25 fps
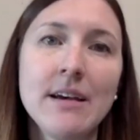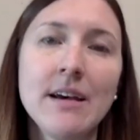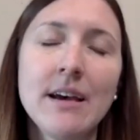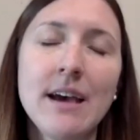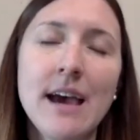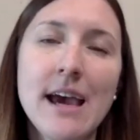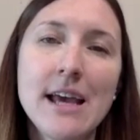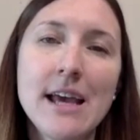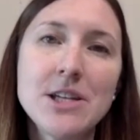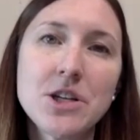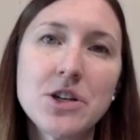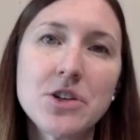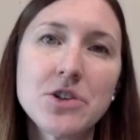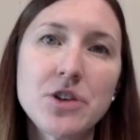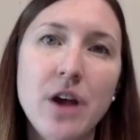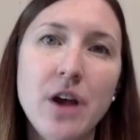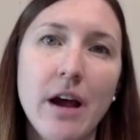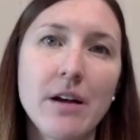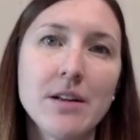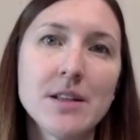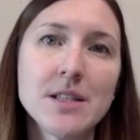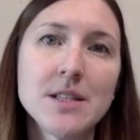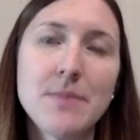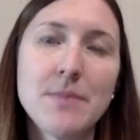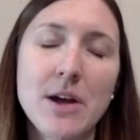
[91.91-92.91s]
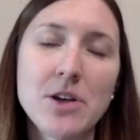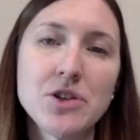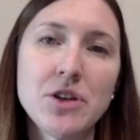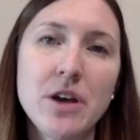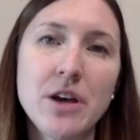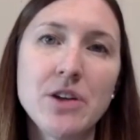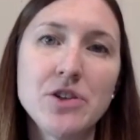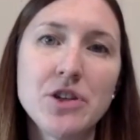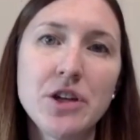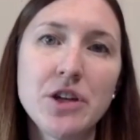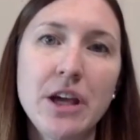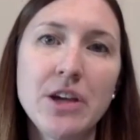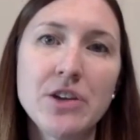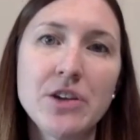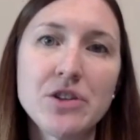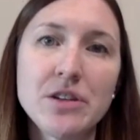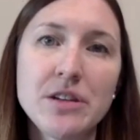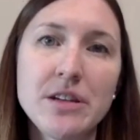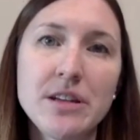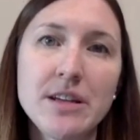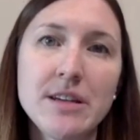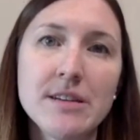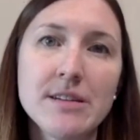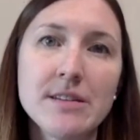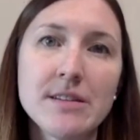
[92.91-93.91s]
into your child's special education
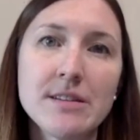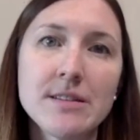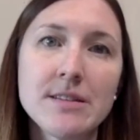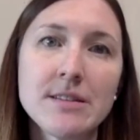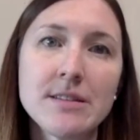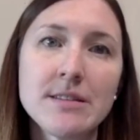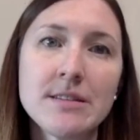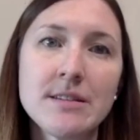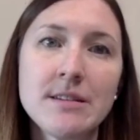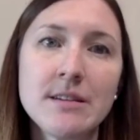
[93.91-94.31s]
needs.